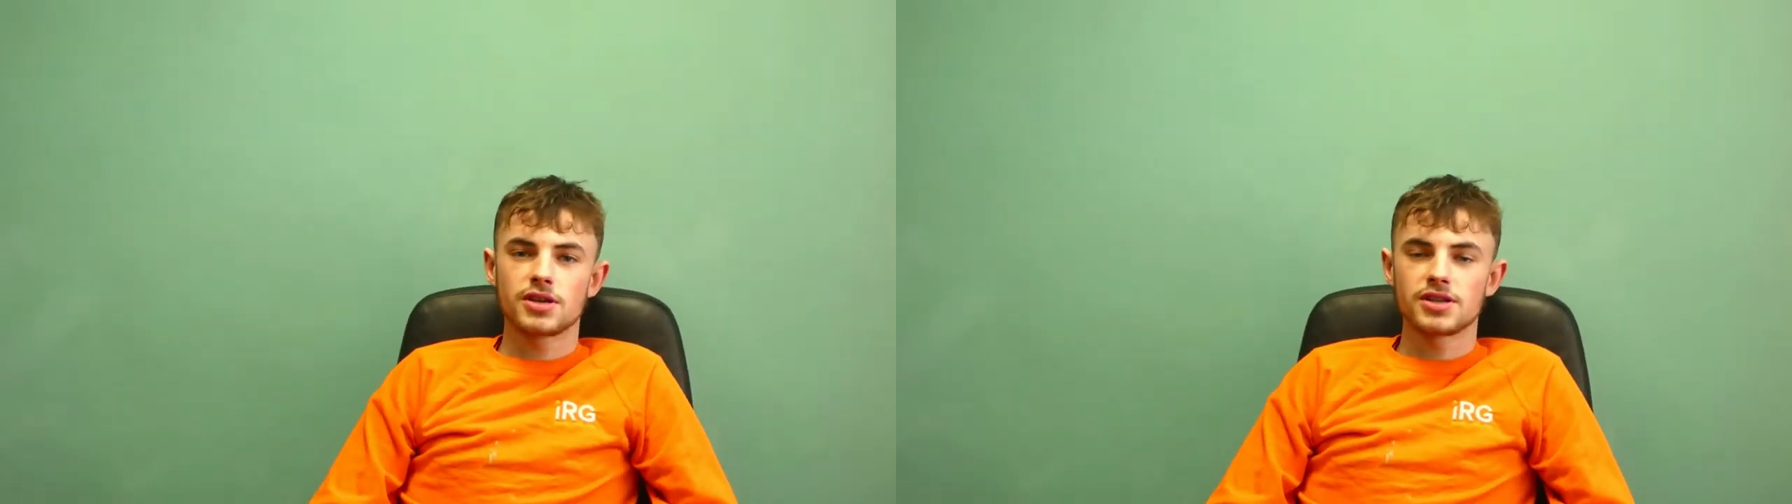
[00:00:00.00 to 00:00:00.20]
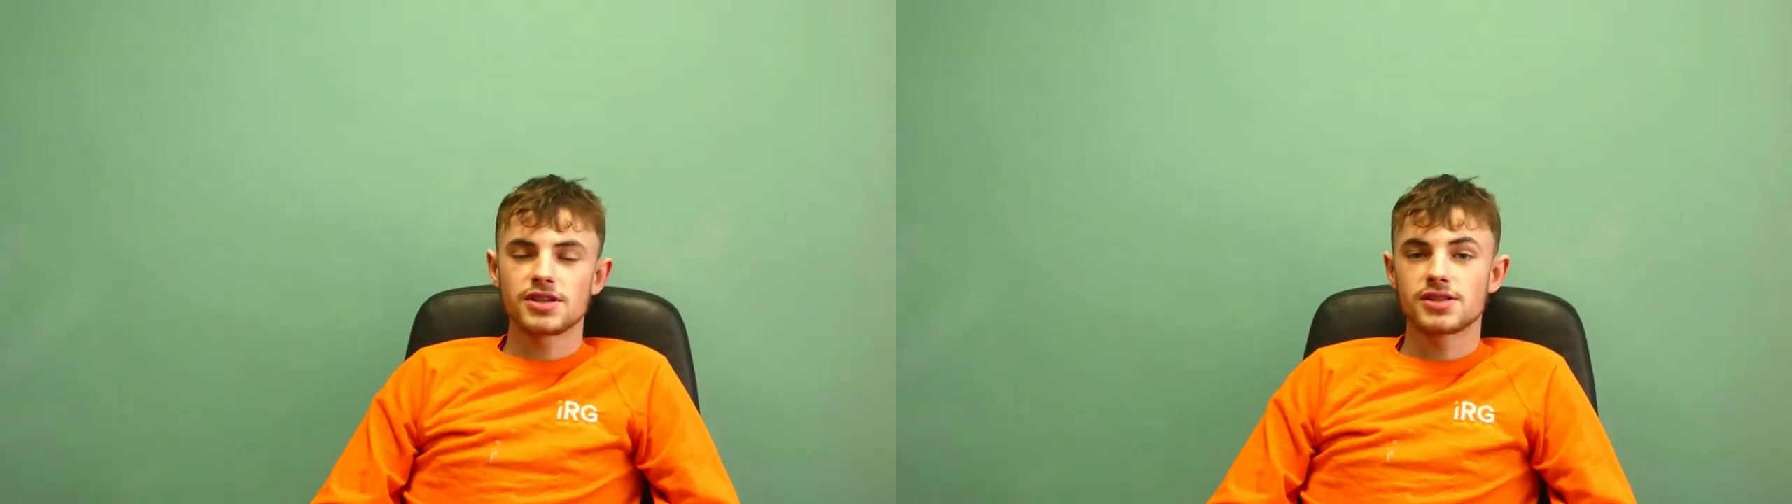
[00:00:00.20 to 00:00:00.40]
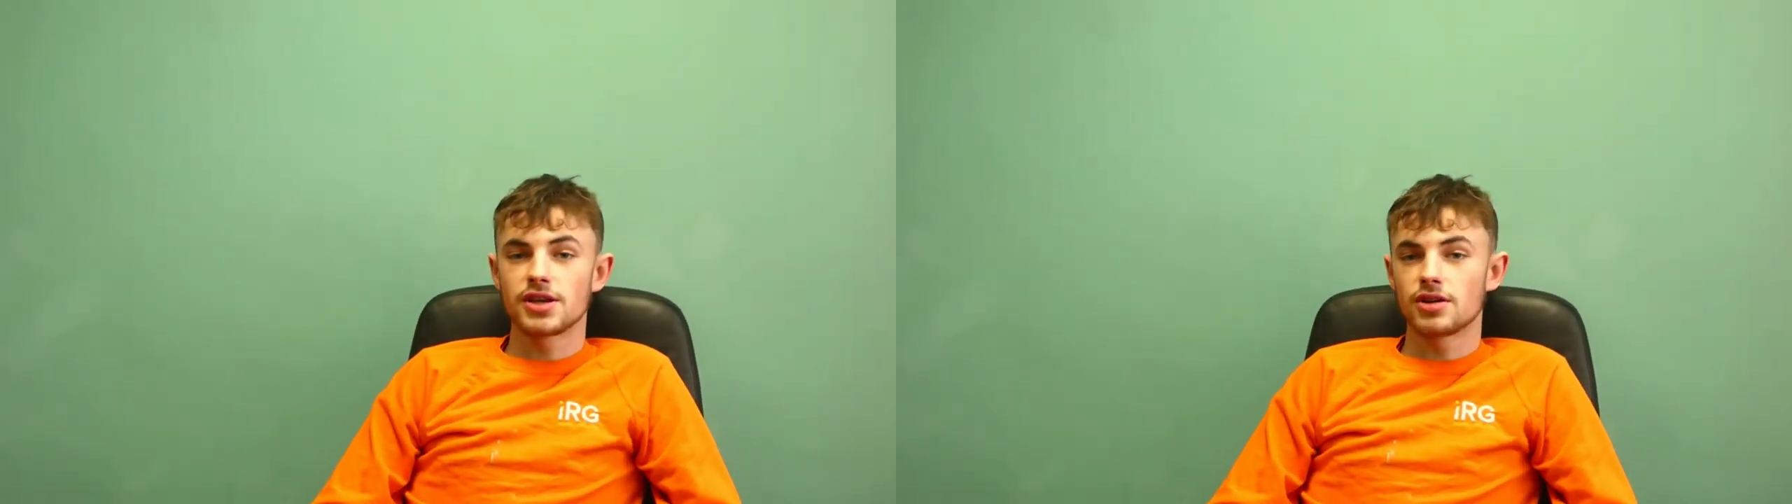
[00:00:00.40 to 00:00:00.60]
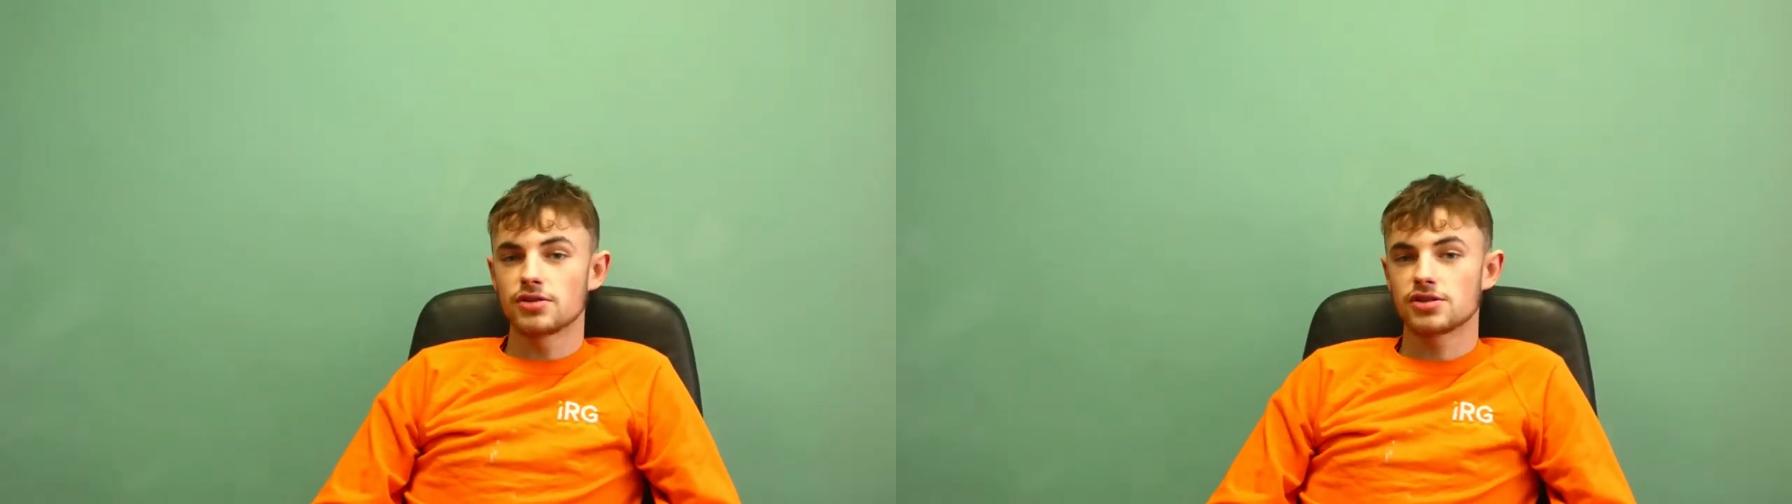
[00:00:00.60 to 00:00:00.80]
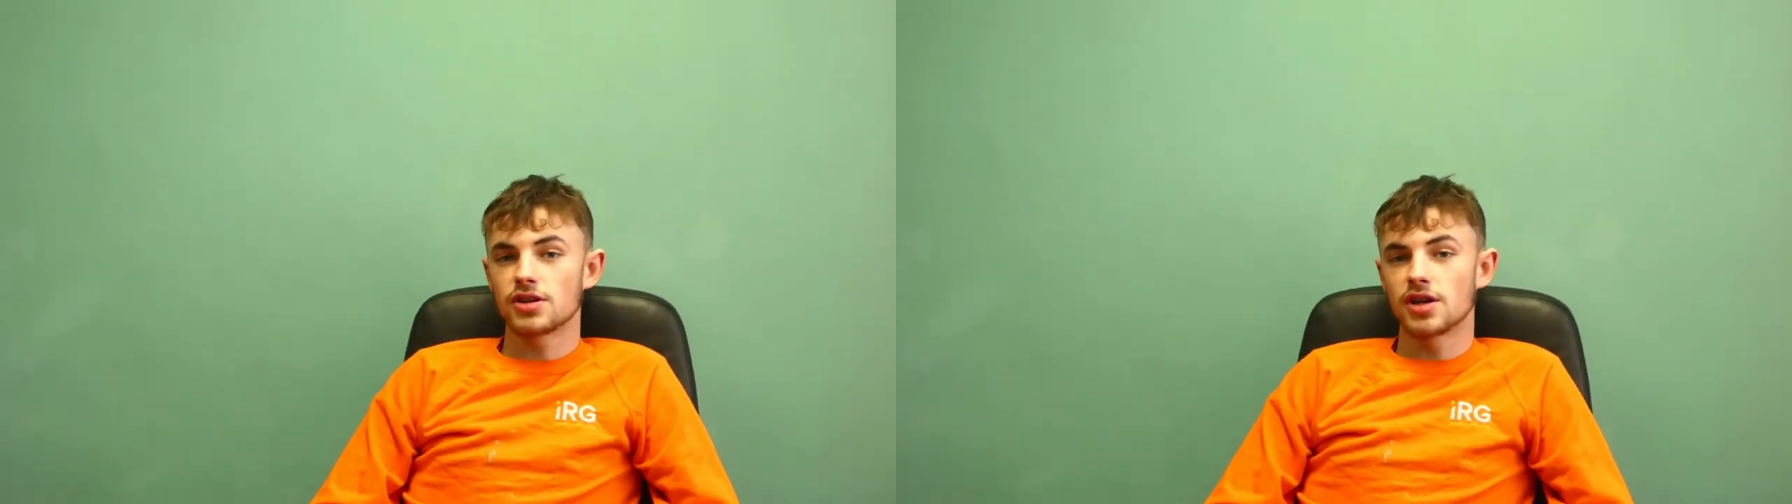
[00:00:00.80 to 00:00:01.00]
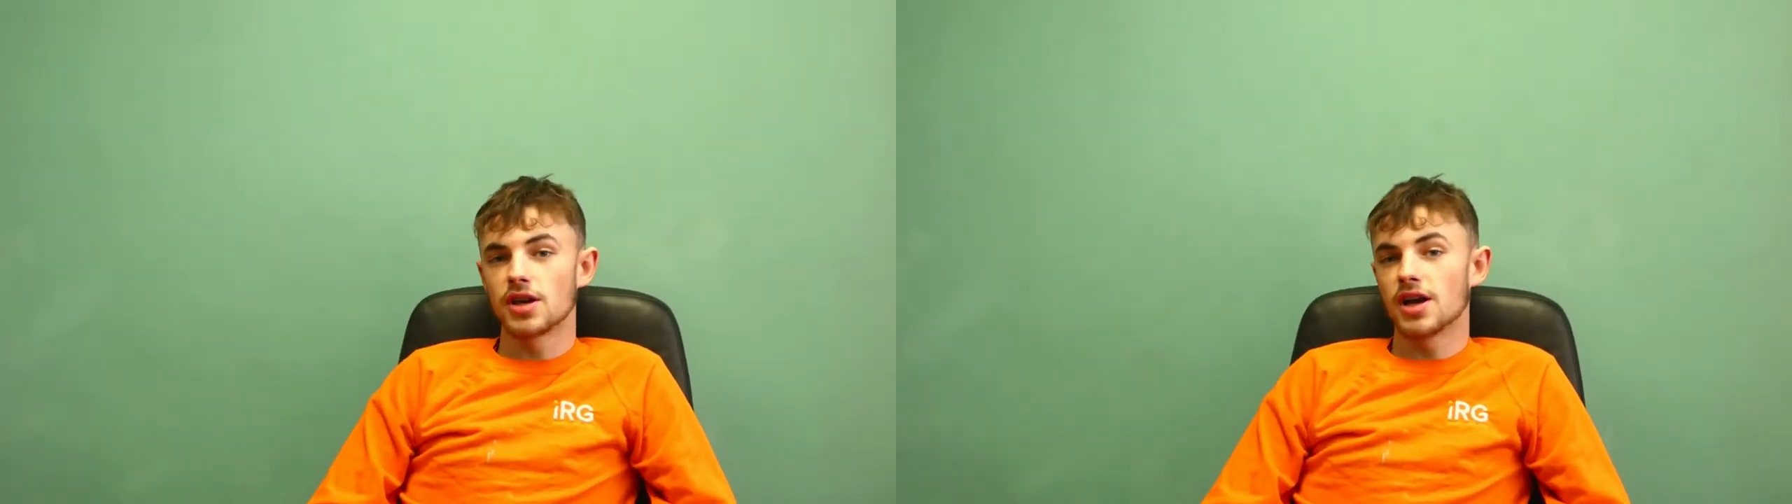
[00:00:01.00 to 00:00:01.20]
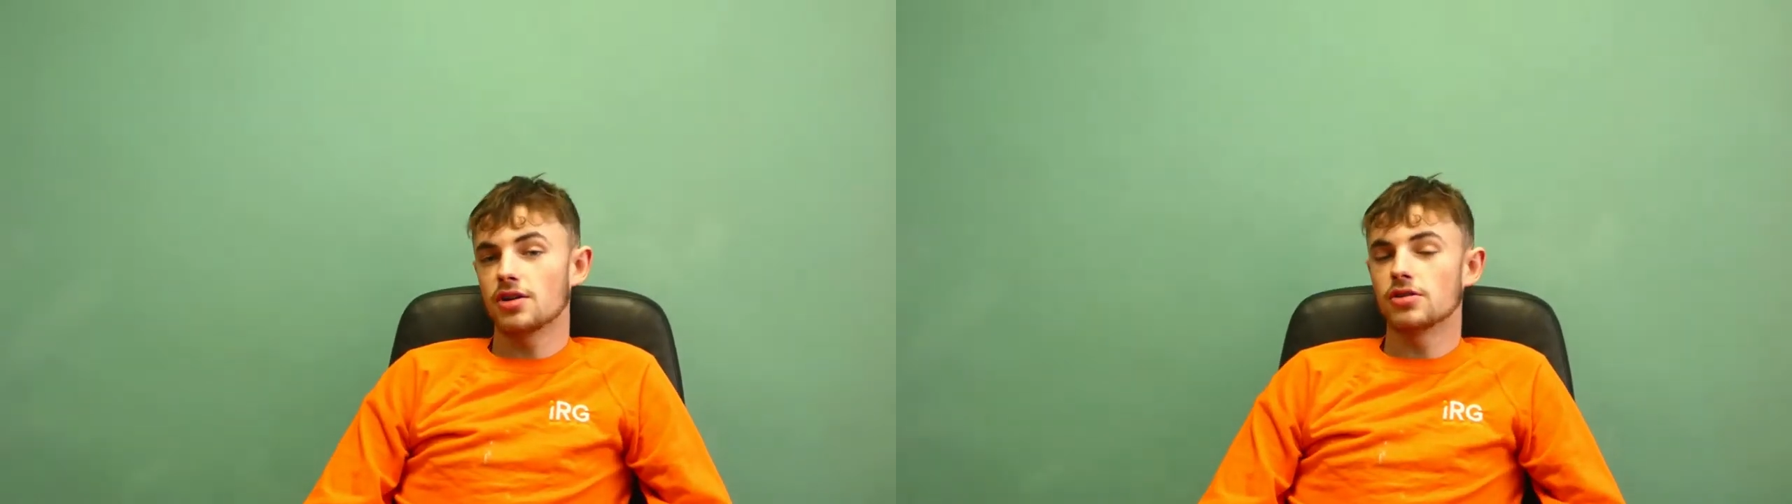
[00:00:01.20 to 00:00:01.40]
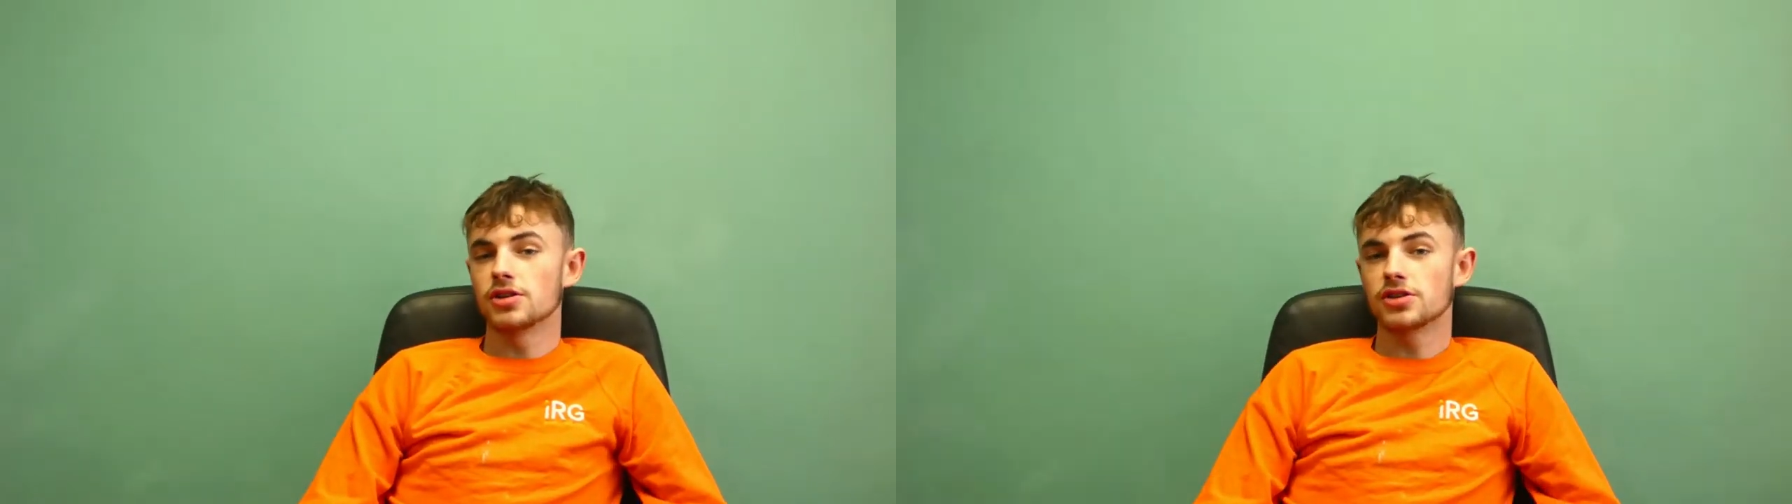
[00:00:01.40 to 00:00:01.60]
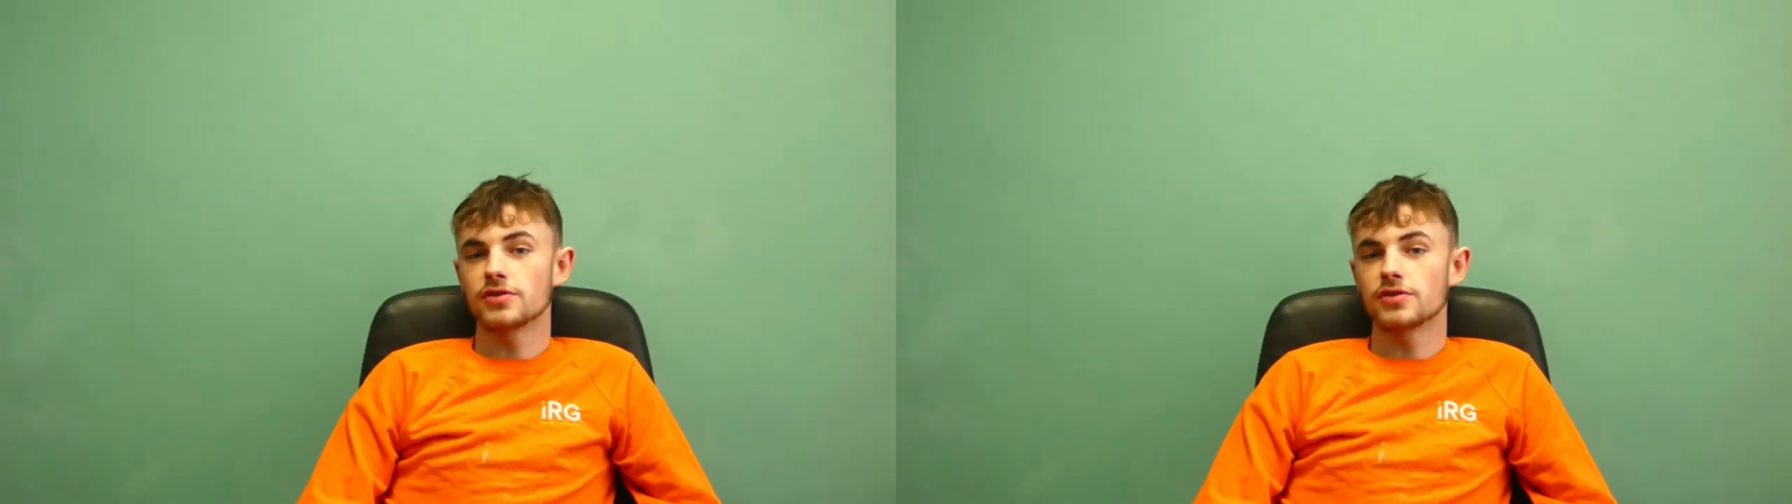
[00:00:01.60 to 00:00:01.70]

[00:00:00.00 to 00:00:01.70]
as I said, I was studying at college